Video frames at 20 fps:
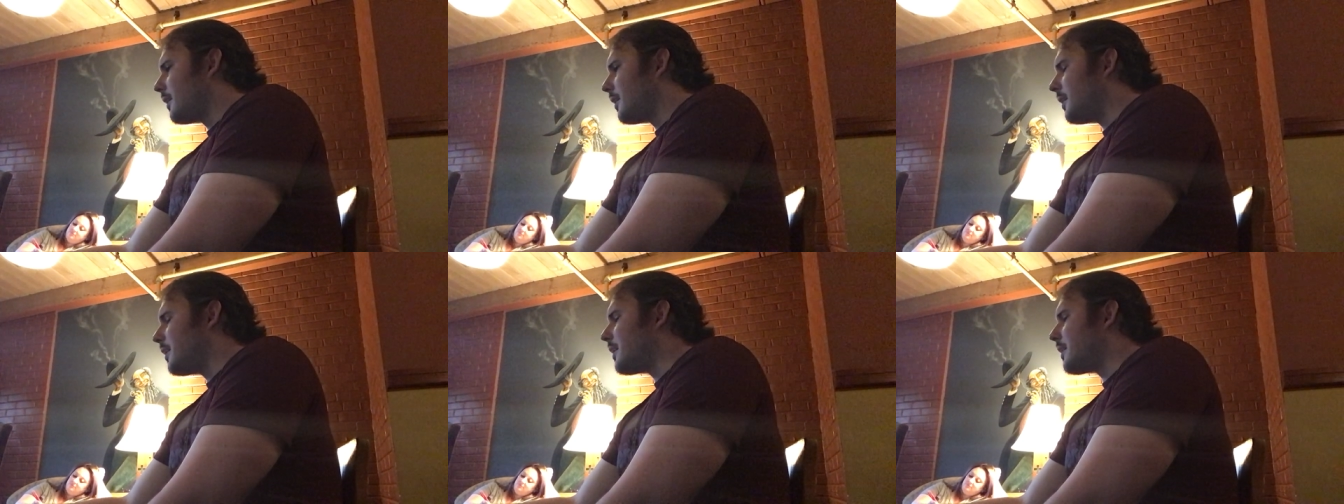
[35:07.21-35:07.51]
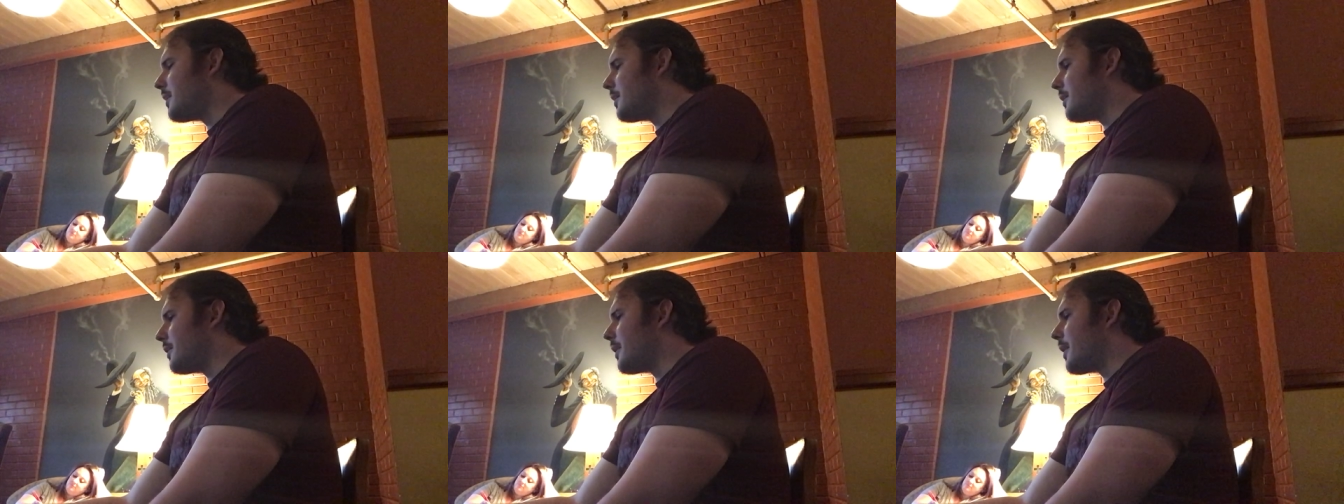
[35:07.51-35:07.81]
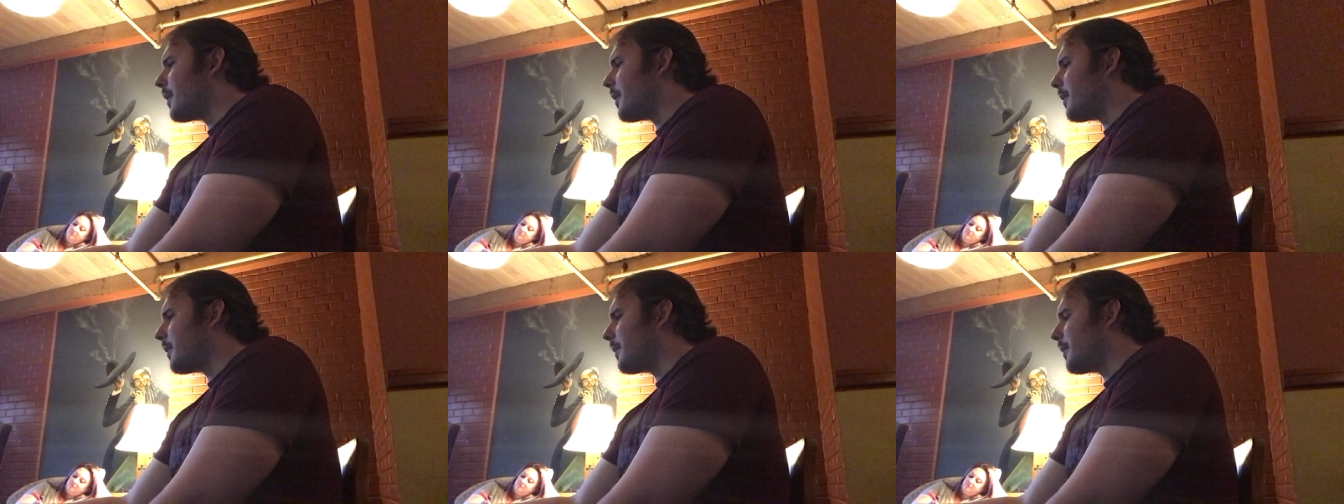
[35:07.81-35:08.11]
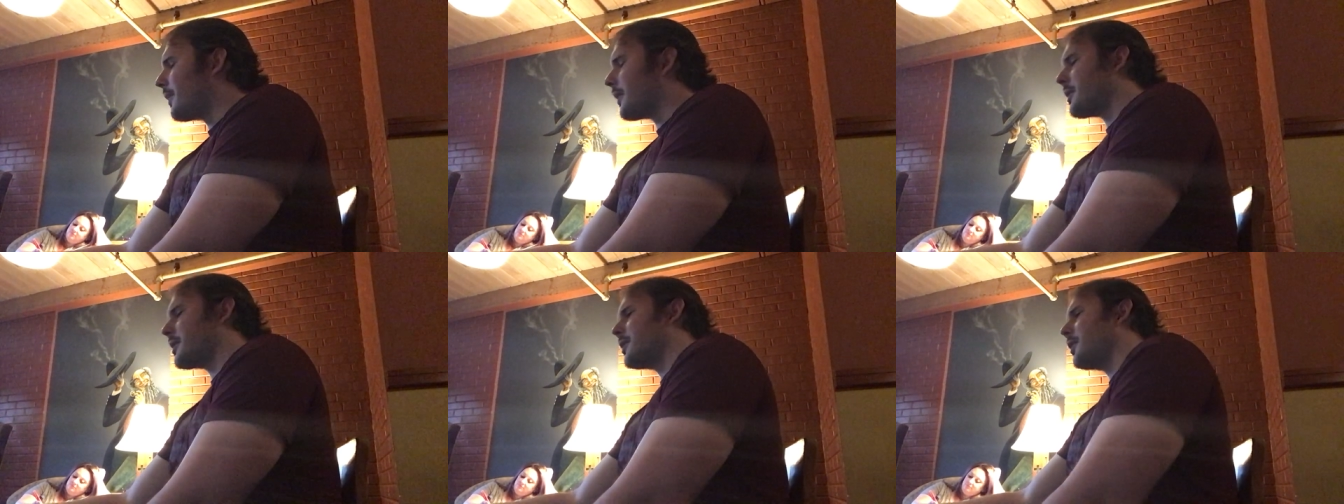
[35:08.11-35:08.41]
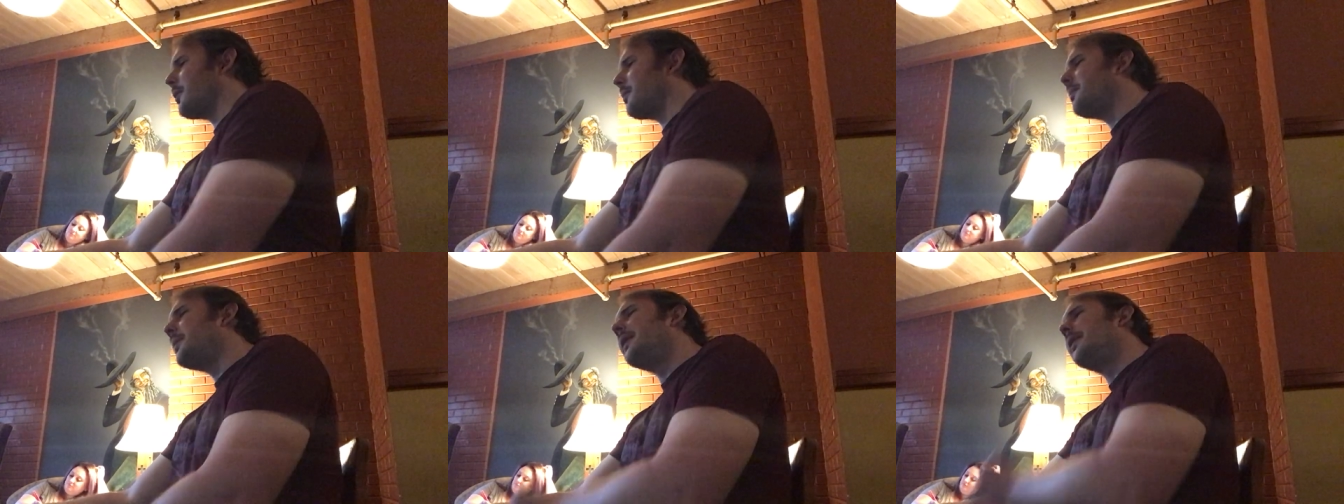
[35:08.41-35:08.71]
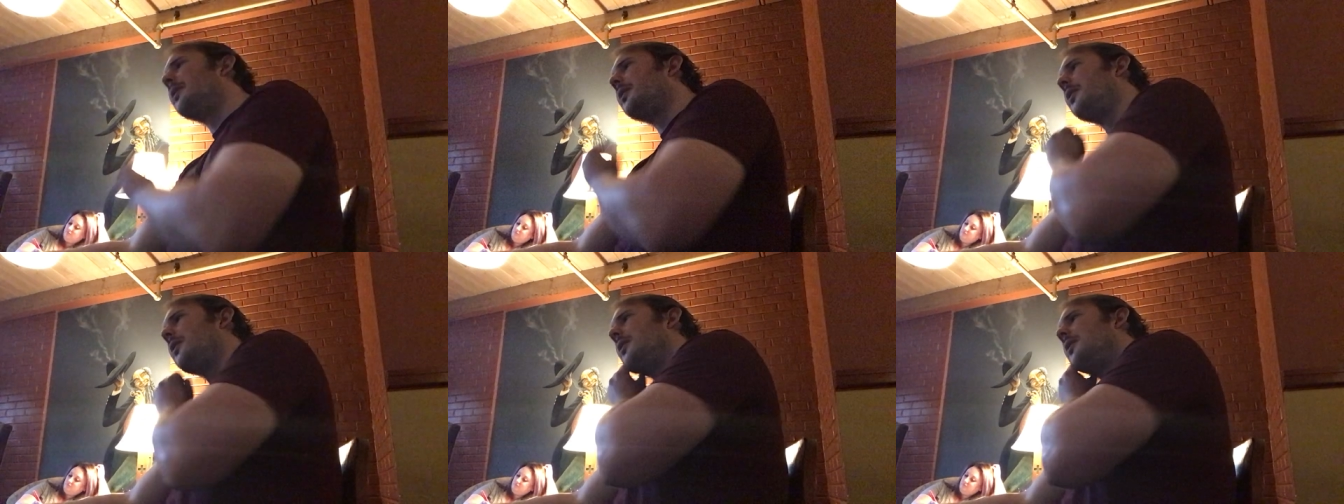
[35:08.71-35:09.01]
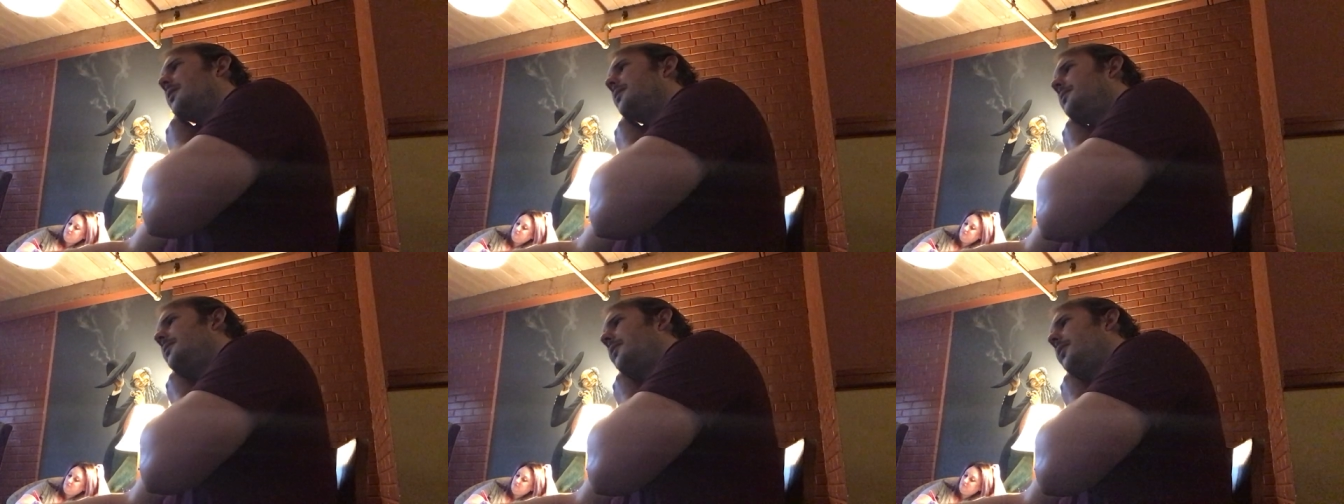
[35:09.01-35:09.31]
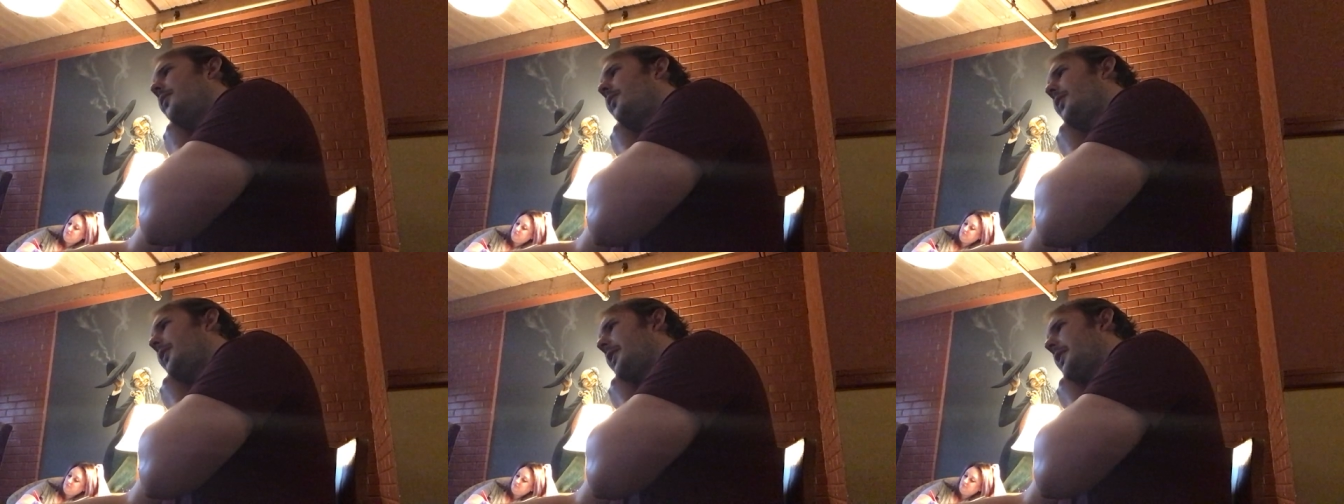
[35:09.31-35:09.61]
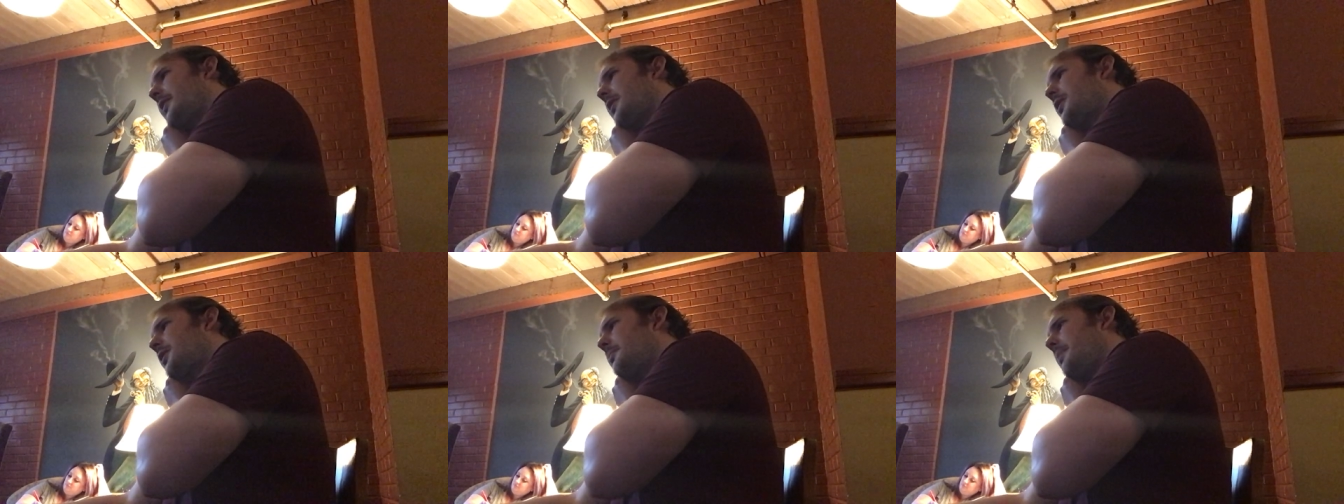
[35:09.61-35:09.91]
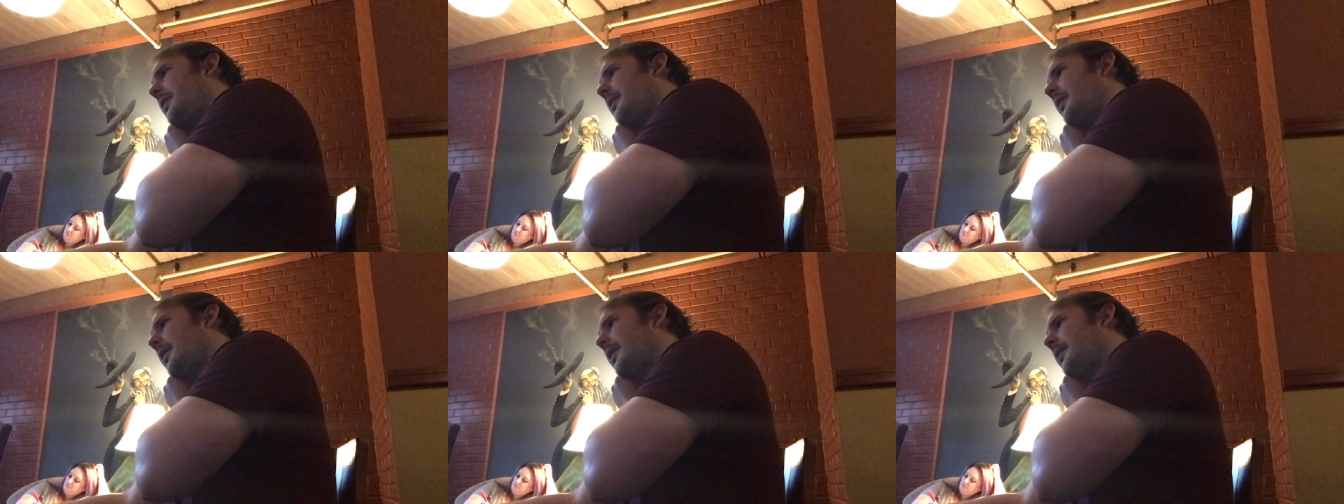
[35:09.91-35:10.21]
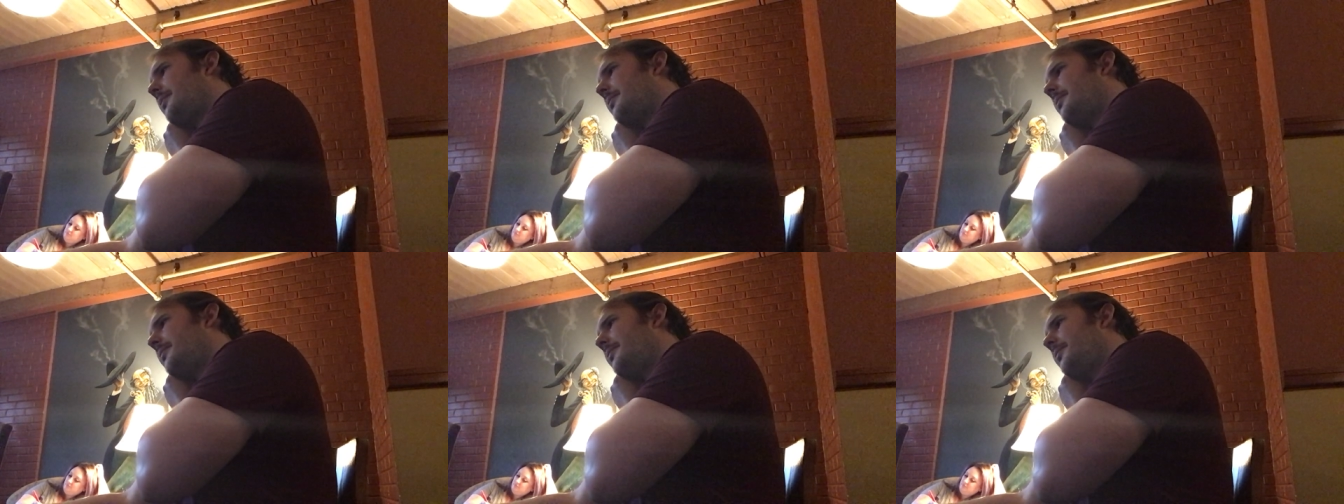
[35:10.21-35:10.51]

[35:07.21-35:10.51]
You didn't know, there's no pill for your spirit.